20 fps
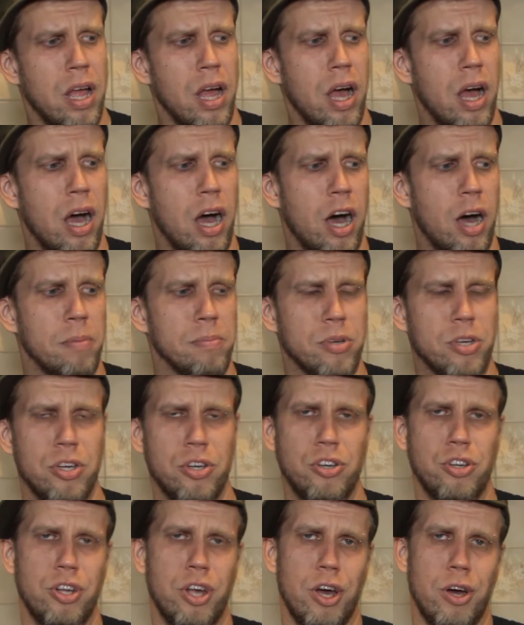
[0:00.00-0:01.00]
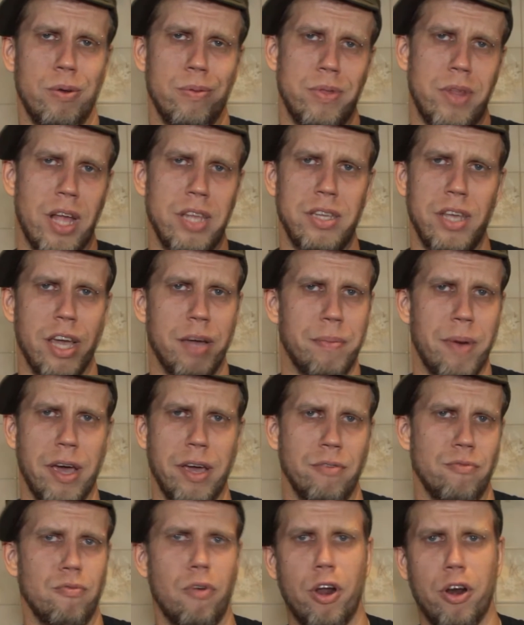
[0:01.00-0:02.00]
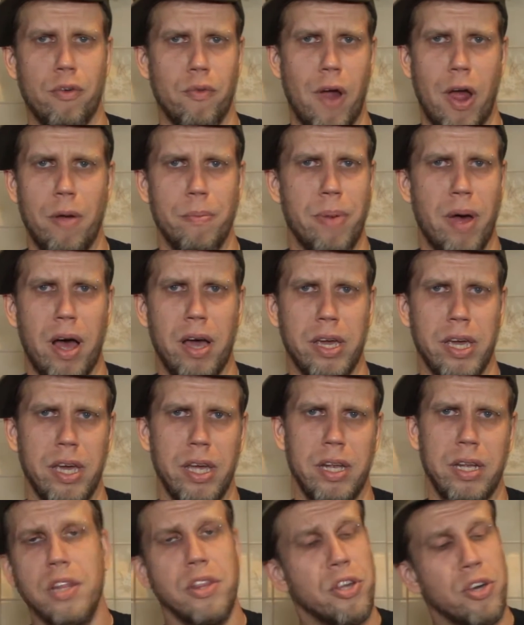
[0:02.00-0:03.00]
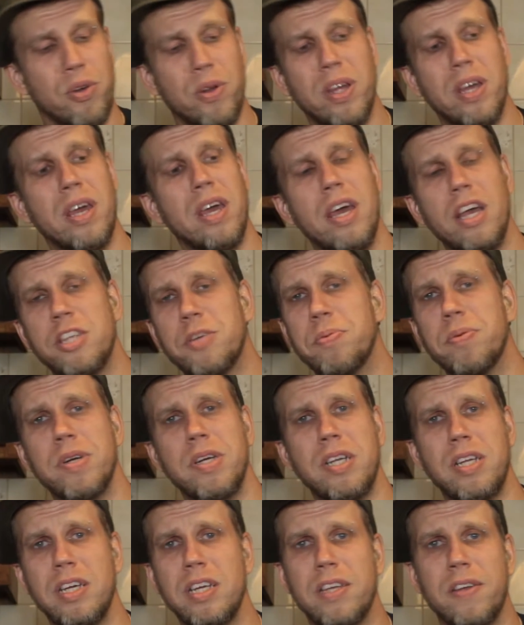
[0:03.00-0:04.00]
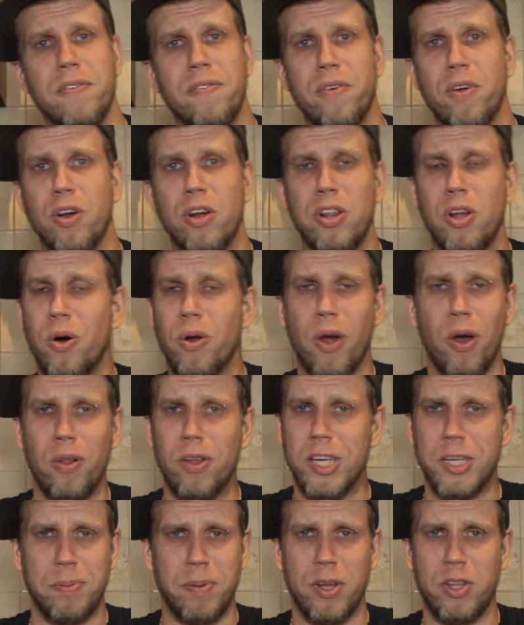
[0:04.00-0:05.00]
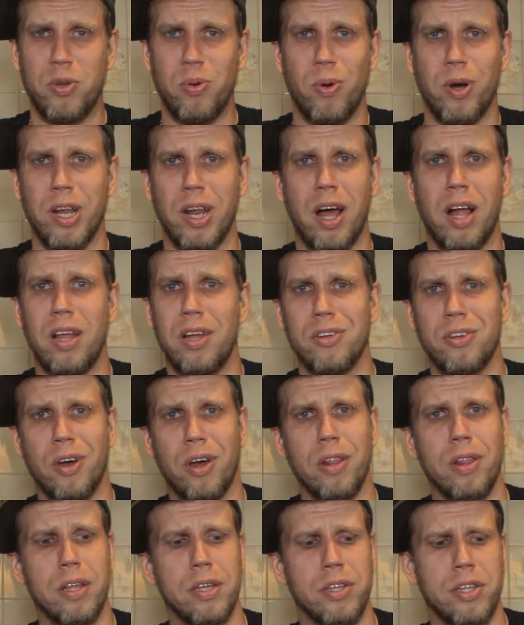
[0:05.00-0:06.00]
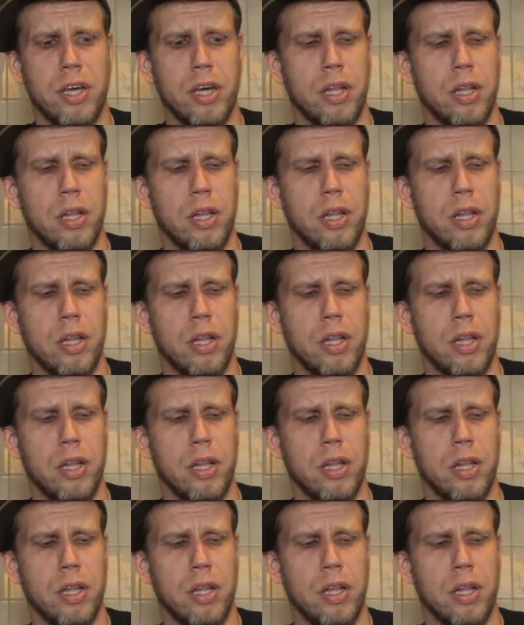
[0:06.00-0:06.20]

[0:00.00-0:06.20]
because you know, that's like my runaround pocket. The unit hits pretty decent for a clone I only spent $20 on. Let's take